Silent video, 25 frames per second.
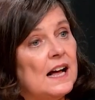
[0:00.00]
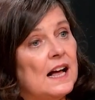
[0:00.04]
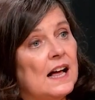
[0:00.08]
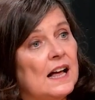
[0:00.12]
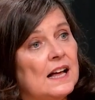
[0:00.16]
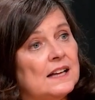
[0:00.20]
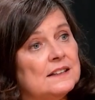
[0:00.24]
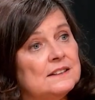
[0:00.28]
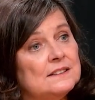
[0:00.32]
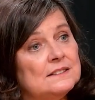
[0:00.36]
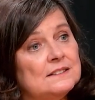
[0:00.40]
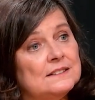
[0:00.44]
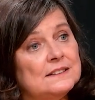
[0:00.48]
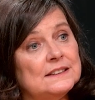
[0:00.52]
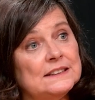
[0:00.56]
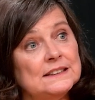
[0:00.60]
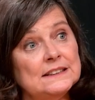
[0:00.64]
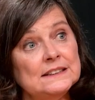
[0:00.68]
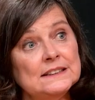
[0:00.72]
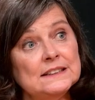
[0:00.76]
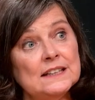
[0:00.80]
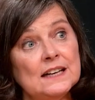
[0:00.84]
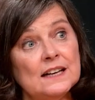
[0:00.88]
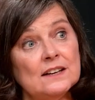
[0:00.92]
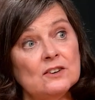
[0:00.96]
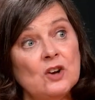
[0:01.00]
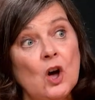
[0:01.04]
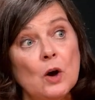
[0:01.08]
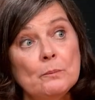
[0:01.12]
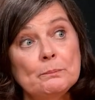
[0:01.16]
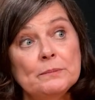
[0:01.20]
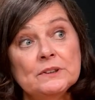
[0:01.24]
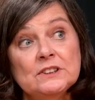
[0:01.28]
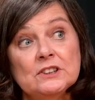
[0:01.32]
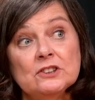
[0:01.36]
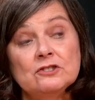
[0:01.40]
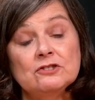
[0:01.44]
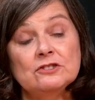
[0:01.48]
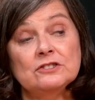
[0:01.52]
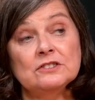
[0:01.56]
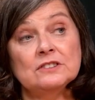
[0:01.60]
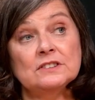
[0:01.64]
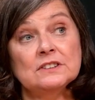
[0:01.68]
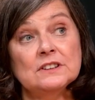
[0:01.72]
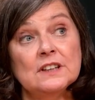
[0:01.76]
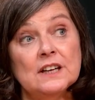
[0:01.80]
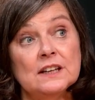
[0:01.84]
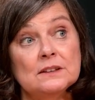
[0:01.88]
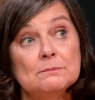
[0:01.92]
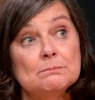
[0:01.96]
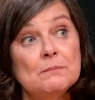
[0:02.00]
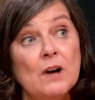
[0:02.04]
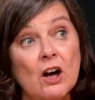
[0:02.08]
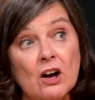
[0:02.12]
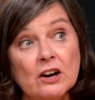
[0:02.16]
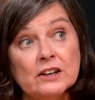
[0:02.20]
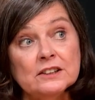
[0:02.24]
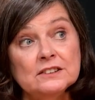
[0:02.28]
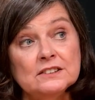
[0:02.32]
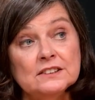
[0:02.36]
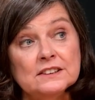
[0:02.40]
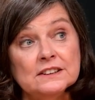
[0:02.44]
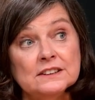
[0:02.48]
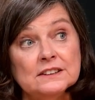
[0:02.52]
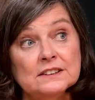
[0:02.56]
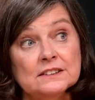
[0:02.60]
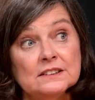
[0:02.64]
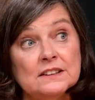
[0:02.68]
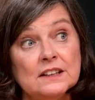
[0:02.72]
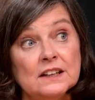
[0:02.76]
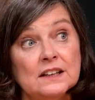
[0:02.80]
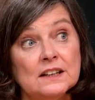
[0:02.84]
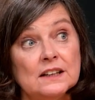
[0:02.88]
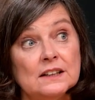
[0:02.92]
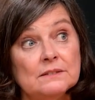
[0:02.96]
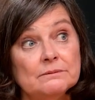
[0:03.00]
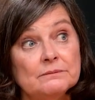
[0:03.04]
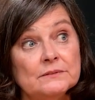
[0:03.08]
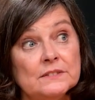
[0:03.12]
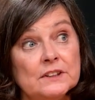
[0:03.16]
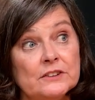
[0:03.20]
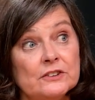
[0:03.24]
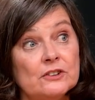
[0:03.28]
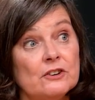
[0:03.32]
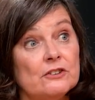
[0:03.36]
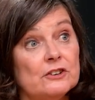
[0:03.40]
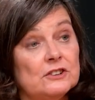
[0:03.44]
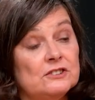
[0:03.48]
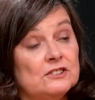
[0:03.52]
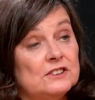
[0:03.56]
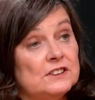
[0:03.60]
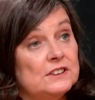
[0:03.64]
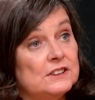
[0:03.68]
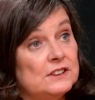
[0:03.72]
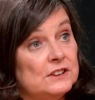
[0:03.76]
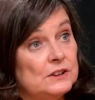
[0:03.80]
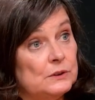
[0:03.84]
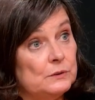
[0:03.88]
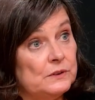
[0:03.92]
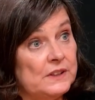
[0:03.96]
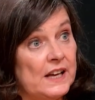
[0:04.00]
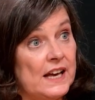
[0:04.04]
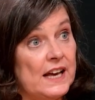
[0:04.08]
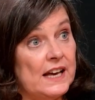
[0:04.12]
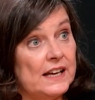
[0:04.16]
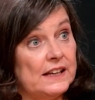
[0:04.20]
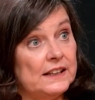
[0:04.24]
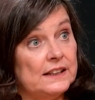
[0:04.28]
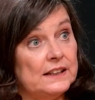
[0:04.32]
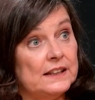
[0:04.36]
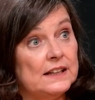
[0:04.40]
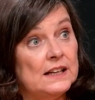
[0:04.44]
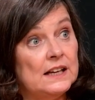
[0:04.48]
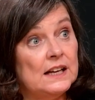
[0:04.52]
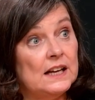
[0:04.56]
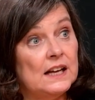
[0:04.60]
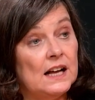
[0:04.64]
And the Competition and Marketing Authority in the UK